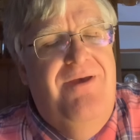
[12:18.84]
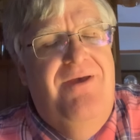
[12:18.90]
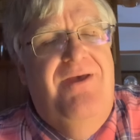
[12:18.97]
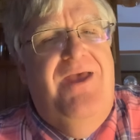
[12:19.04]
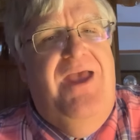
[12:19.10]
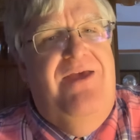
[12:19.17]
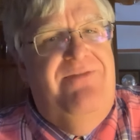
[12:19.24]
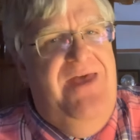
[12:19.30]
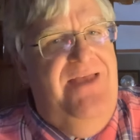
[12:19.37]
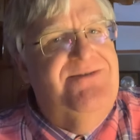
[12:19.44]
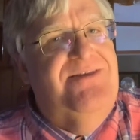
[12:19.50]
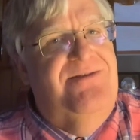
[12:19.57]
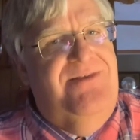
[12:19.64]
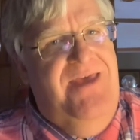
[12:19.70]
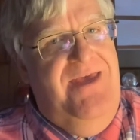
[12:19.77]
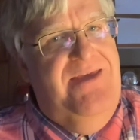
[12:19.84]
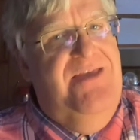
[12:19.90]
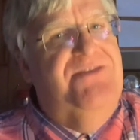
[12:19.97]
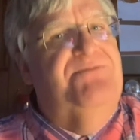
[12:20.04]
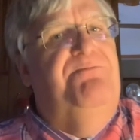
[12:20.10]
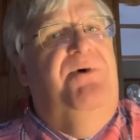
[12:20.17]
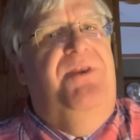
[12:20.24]
And that's the thing.
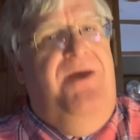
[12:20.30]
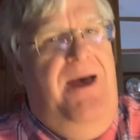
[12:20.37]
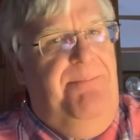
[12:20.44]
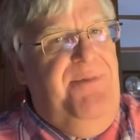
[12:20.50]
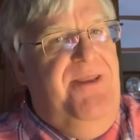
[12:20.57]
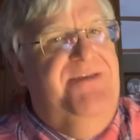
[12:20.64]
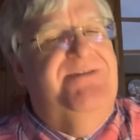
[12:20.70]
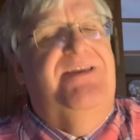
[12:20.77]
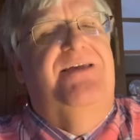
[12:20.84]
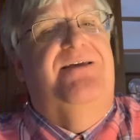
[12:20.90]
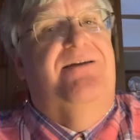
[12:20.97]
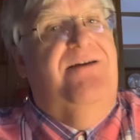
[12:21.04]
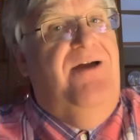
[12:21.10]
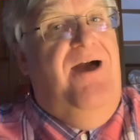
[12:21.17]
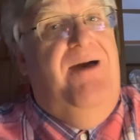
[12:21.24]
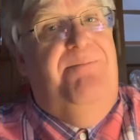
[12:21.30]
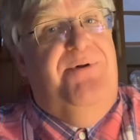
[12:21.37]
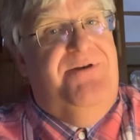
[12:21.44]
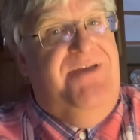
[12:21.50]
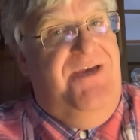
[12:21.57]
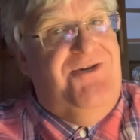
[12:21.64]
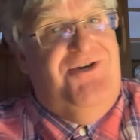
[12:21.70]
It's monopolistic
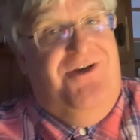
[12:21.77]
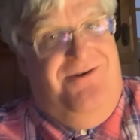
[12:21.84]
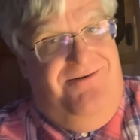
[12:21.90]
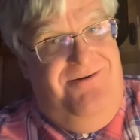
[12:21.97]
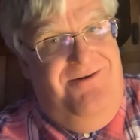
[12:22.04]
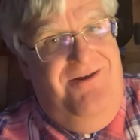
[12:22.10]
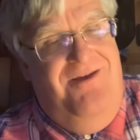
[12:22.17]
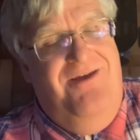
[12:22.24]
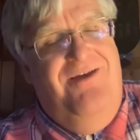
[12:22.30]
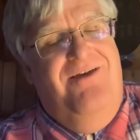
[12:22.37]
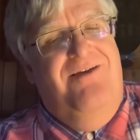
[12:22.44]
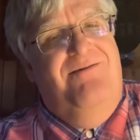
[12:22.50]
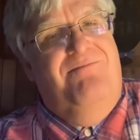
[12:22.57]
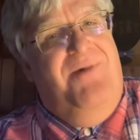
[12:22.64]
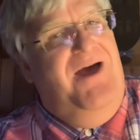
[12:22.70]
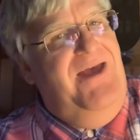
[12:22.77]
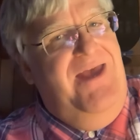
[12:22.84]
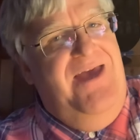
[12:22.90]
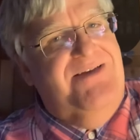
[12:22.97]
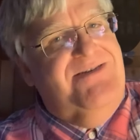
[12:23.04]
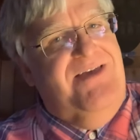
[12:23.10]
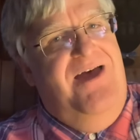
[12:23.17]
competition. My
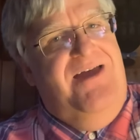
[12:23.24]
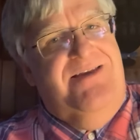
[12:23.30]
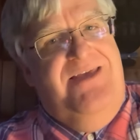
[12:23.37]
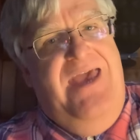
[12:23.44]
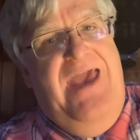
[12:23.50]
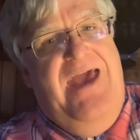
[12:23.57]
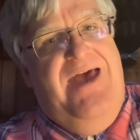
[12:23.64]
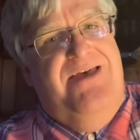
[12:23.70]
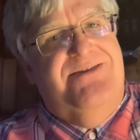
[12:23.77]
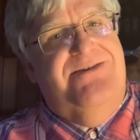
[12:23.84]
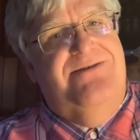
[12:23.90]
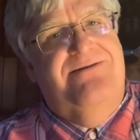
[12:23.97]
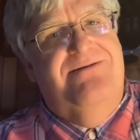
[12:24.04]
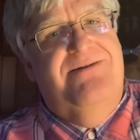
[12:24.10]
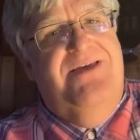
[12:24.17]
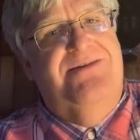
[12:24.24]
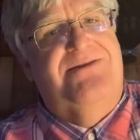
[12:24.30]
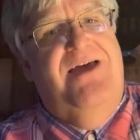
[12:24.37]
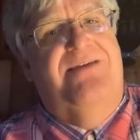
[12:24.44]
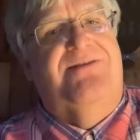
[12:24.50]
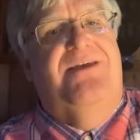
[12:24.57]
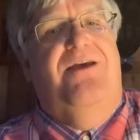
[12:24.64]
Exxon gas is
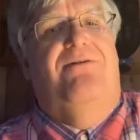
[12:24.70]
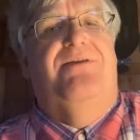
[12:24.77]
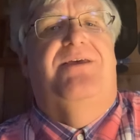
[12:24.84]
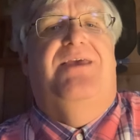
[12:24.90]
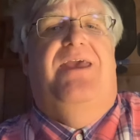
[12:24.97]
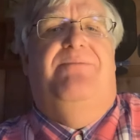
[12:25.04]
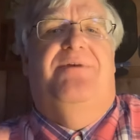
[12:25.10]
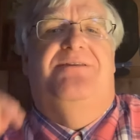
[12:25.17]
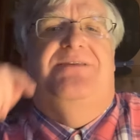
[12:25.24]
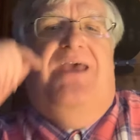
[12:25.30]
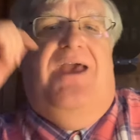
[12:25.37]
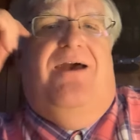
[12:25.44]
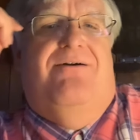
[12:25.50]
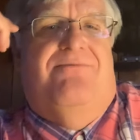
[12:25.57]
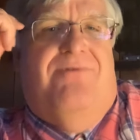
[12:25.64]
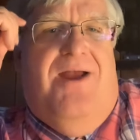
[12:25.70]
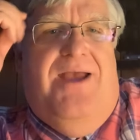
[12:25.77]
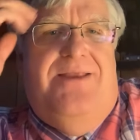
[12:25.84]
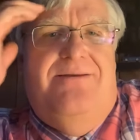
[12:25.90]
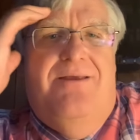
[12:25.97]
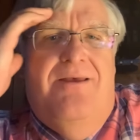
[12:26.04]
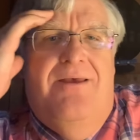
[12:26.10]
not the only game in town,
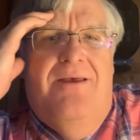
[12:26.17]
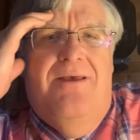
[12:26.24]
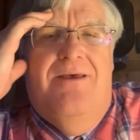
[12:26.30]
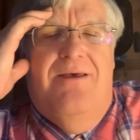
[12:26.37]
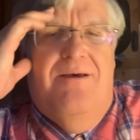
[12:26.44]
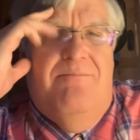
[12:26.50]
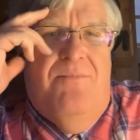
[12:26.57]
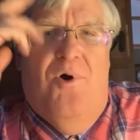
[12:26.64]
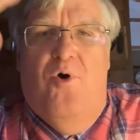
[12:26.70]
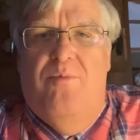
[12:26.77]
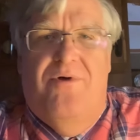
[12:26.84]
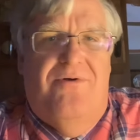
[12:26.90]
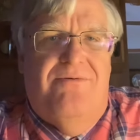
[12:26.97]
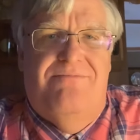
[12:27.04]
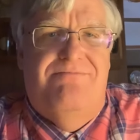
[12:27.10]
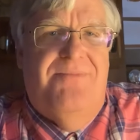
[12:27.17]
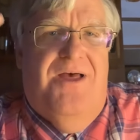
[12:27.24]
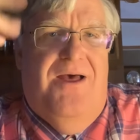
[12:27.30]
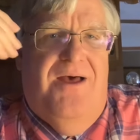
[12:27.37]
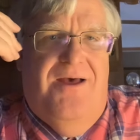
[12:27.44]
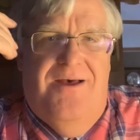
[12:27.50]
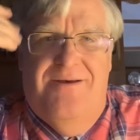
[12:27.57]
right? Mobil,
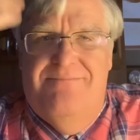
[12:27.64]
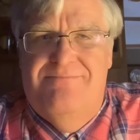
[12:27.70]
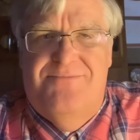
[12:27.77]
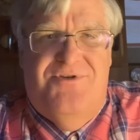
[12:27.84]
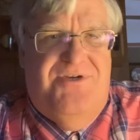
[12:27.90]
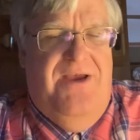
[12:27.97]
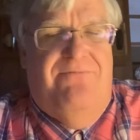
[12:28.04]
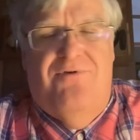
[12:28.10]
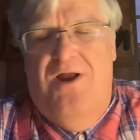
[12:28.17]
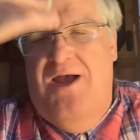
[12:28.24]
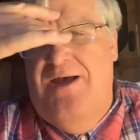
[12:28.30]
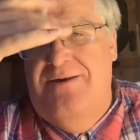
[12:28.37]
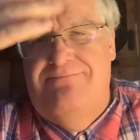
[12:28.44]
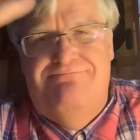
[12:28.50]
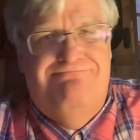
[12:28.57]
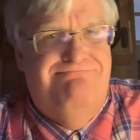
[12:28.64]
Chevron,